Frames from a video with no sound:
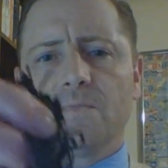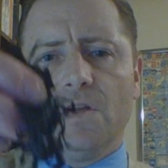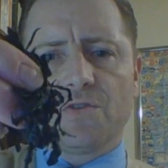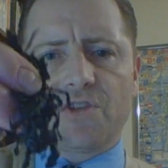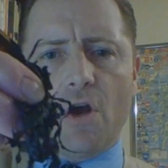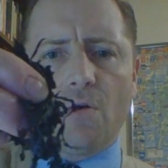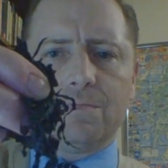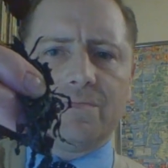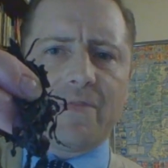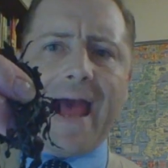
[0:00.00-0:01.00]
So
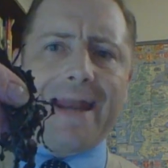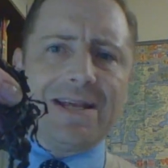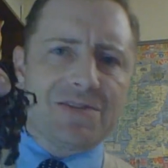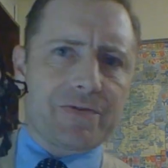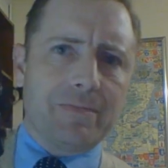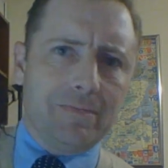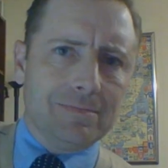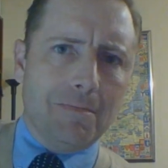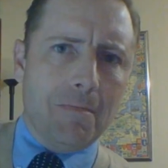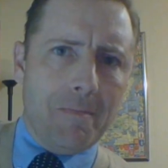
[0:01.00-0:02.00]
that is
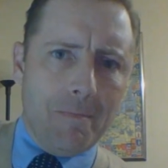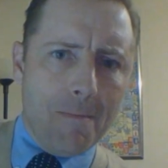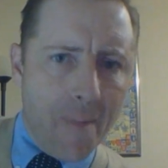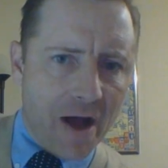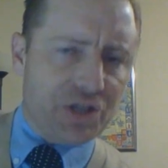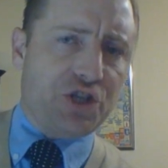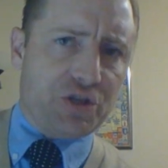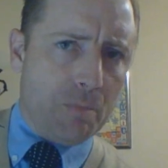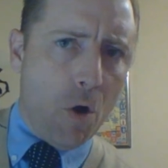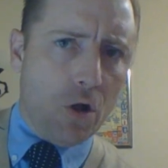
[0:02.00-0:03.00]
much
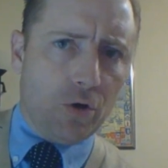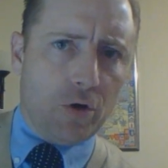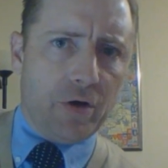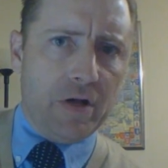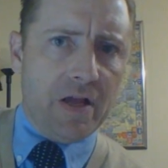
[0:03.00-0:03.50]
smaller